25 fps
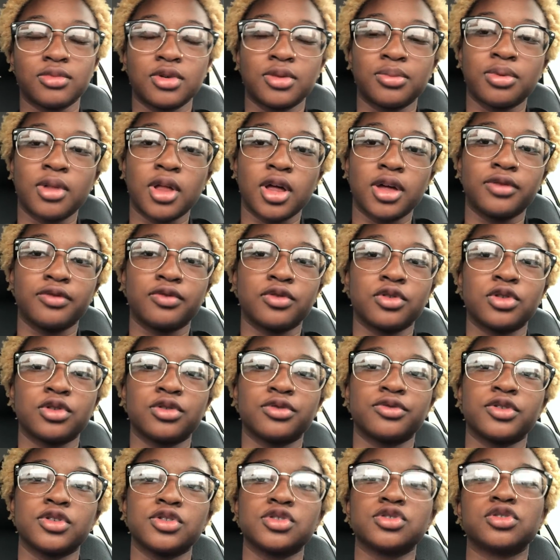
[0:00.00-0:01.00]
applying for
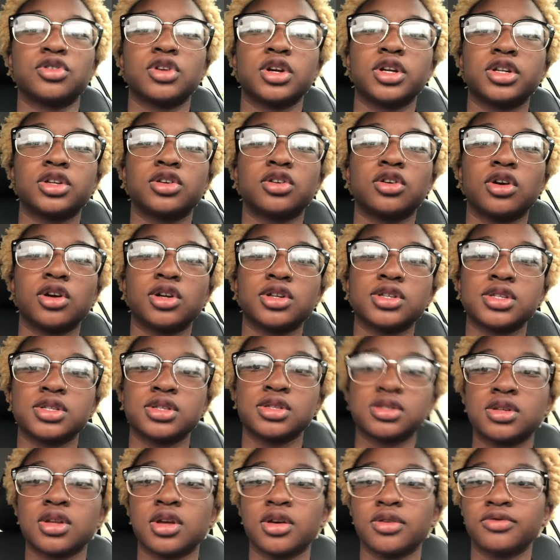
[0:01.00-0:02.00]
their first credit cards
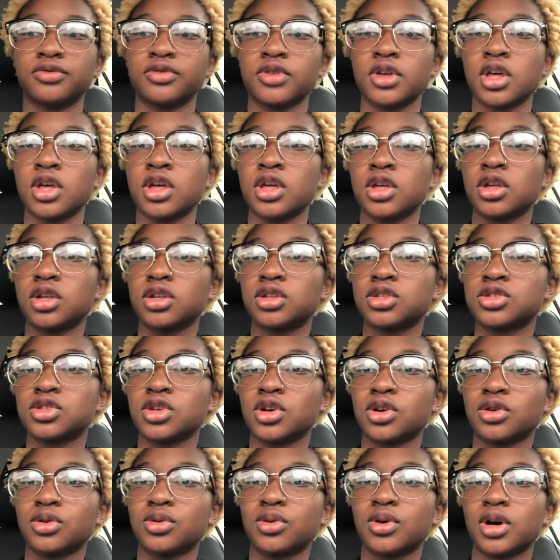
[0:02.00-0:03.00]
and stuff.
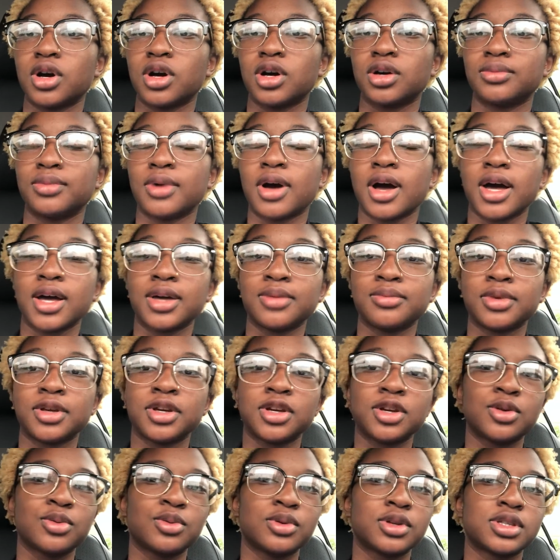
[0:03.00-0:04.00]
So I'm
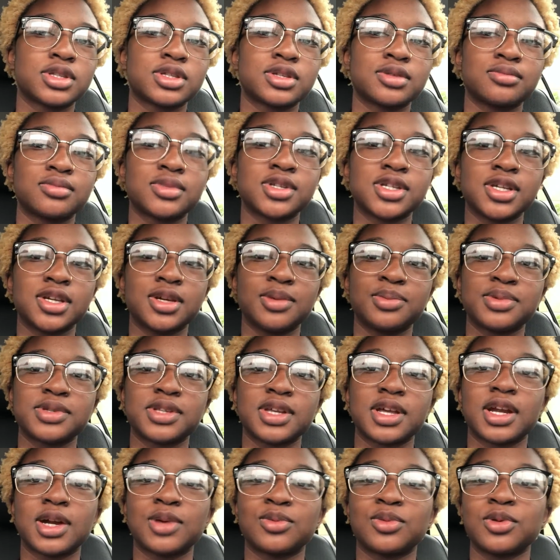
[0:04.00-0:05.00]
here with some tips
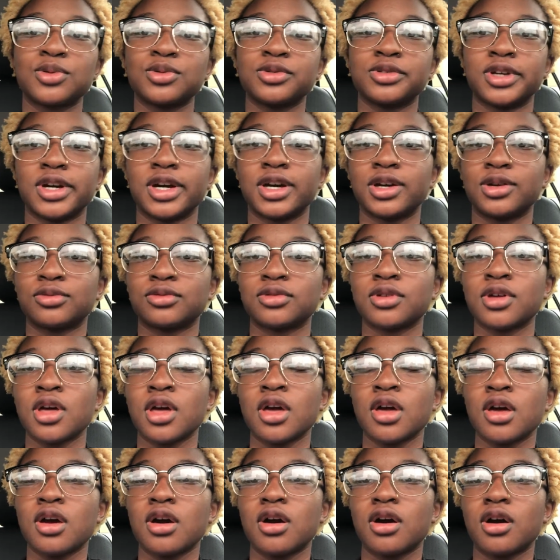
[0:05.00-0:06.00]
that I wrote down
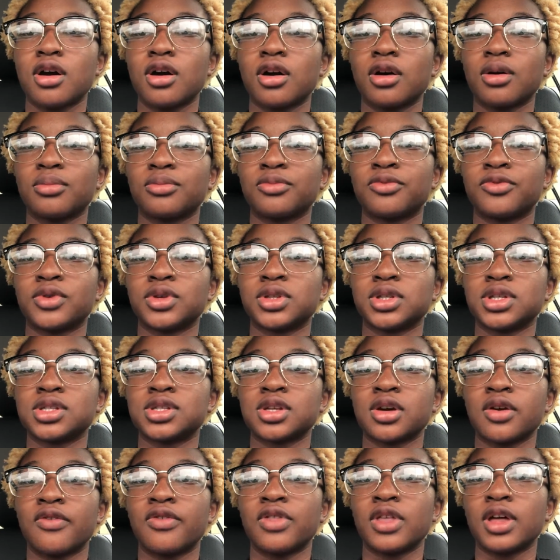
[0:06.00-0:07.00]
for the
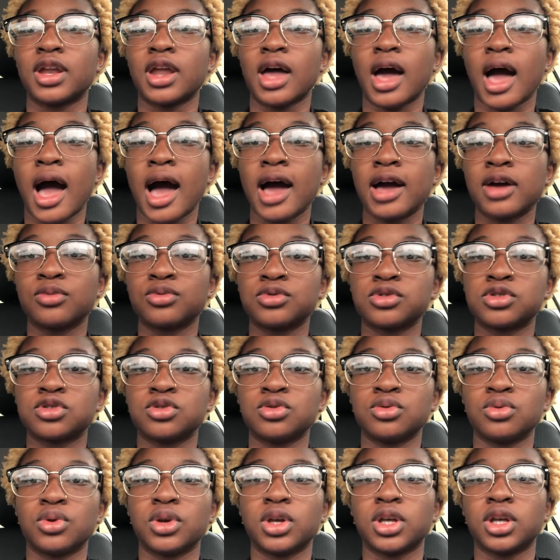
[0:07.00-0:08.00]
stuff that I was
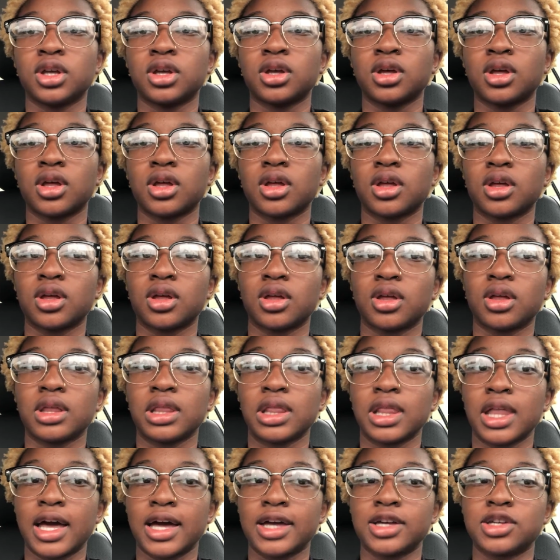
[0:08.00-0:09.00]
doing
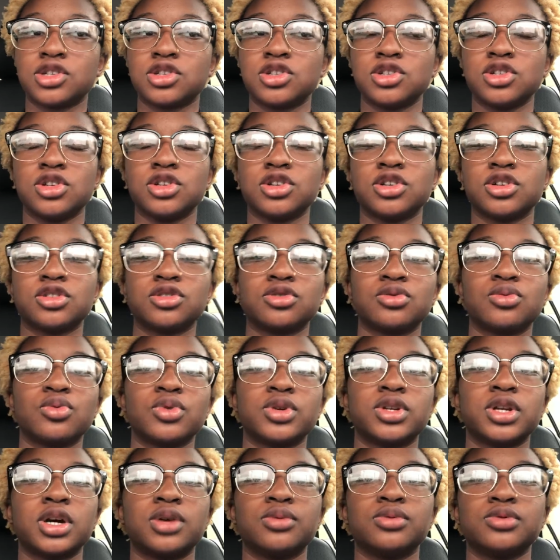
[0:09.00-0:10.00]
last year
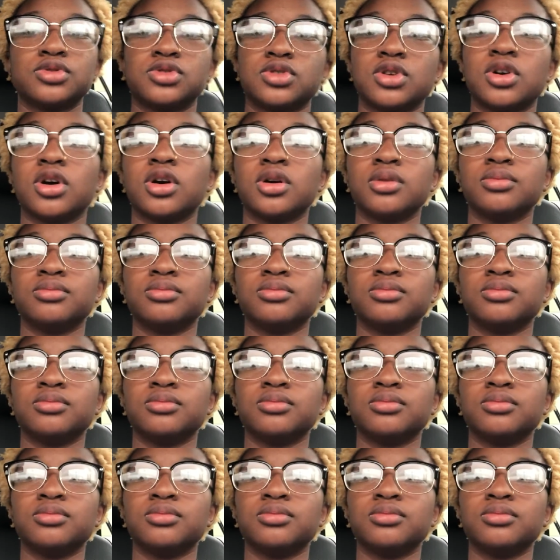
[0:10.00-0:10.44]
when I was